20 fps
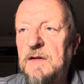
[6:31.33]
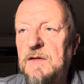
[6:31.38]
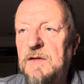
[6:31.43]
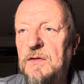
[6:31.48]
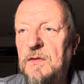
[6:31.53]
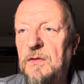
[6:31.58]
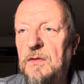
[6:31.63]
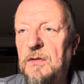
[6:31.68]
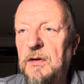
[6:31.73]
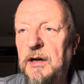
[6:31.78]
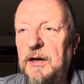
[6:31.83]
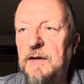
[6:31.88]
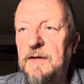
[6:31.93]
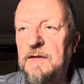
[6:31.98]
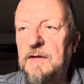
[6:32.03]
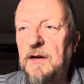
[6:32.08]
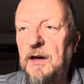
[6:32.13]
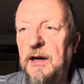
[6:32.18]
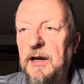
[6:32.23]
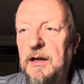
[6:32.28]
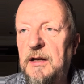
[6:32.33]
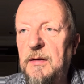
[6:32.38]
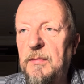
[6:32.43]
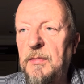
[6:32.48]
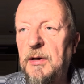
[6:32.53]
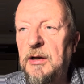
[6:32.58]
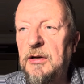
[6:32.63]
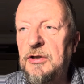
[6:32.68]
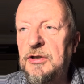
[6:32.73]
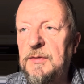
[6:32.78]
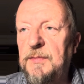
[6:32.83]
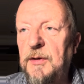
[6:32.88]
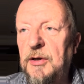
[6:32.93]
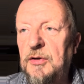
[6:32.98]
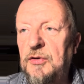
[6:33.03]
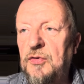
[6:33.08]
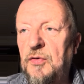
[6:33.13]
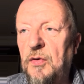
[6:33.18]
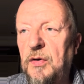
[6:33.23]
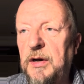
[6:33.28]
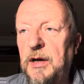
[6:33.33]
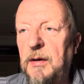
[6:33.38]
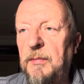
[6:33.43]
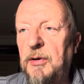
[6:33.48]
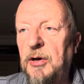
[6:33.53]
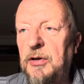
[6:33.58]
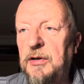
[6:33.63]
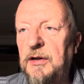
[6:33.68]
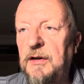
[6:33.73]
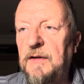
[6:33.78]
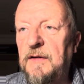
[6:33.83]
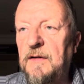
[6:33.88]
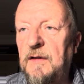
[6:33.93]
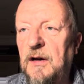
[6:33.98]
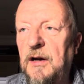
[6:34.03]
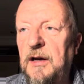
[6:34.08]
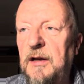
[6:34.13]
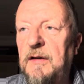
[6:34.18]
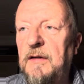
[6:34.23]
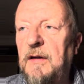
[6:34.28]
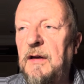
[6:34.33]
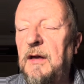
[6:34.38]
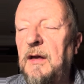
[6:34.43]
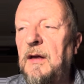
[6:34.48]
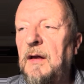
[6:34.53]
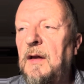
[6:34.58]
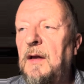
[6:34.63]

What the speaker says: so anxiety management, talking about anxiety.